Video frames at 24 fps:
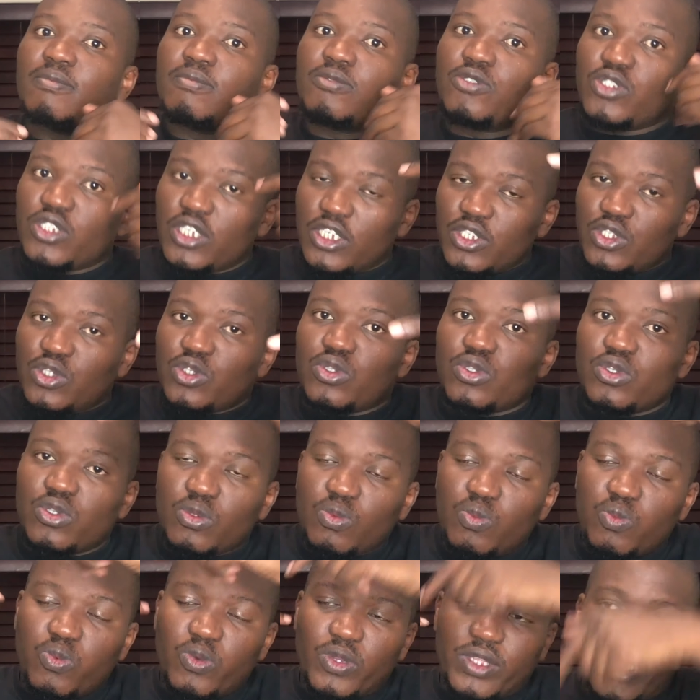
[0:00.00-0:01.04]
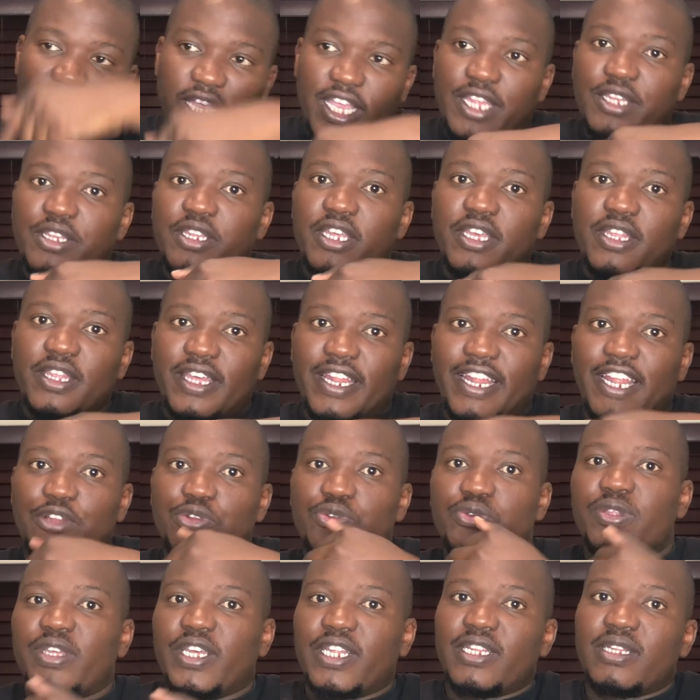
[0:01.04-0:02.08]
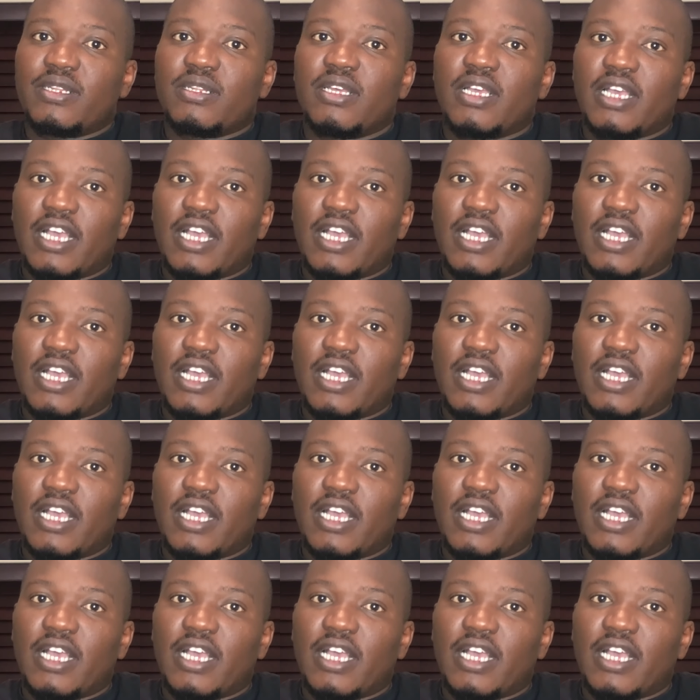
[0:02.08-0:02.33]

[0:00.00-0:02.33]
just with the idea that I know that